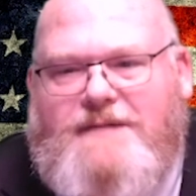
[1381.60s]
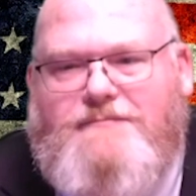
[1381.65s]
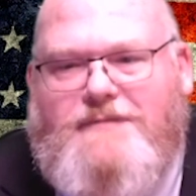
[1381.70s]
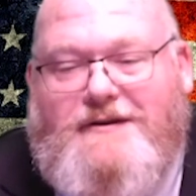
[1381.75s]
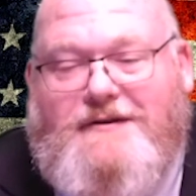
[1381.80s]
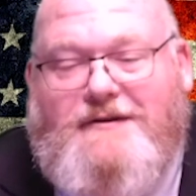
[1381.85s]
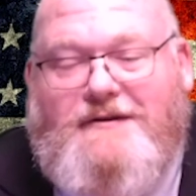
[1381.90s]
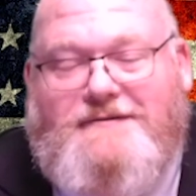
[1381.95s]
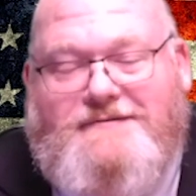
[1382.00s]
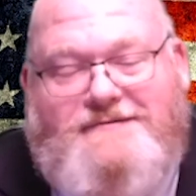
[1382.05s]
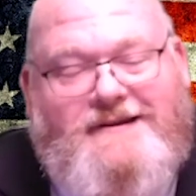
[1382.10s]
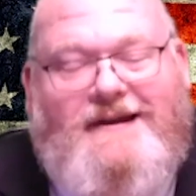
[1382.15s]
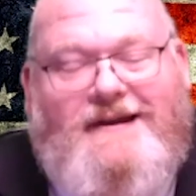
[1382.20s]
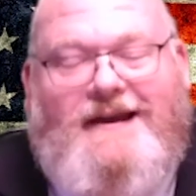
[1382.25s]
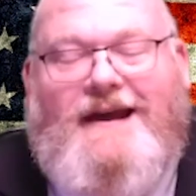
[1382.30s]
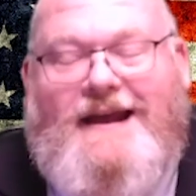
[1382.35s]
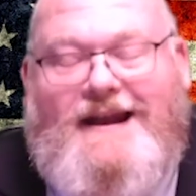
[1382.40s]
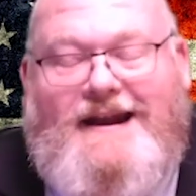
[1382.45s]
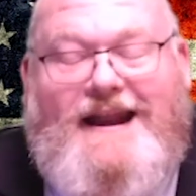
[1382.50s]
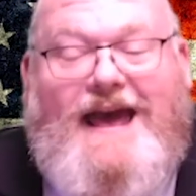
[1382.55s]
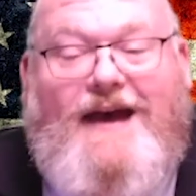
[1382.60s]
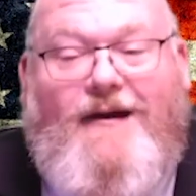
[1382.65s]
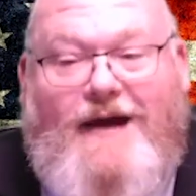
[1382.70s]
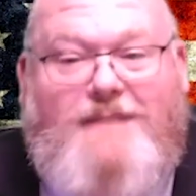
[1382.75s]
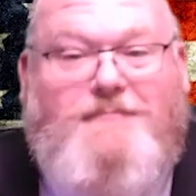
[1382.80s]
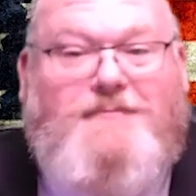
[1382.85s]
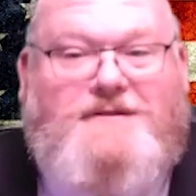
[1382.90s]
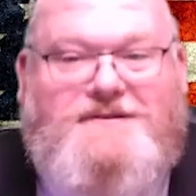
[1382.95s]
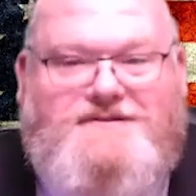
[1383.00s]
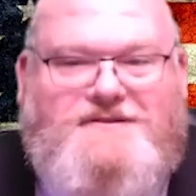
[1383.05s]
because now
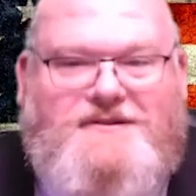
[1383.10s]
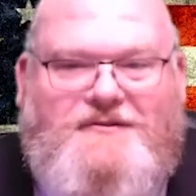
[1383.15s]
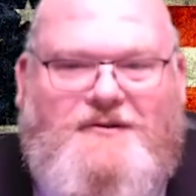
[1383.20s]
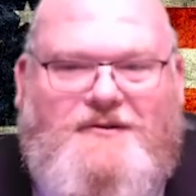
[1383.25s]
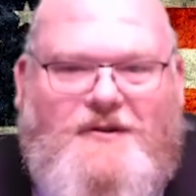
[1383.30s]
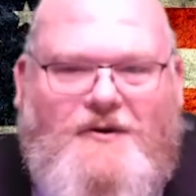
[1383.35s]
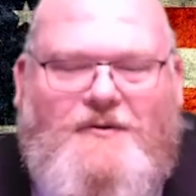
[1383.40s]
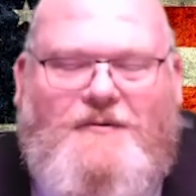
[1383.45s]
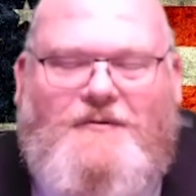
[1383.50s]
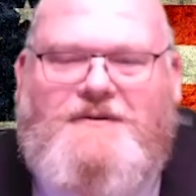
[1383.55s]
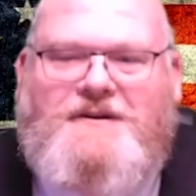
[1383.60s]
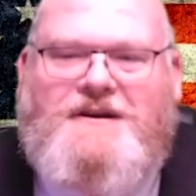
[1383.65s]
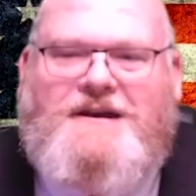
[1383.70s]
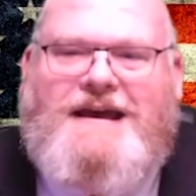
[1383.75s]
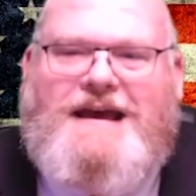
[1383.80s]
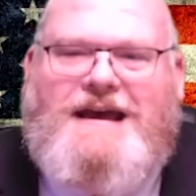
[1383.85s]
I'm considered old.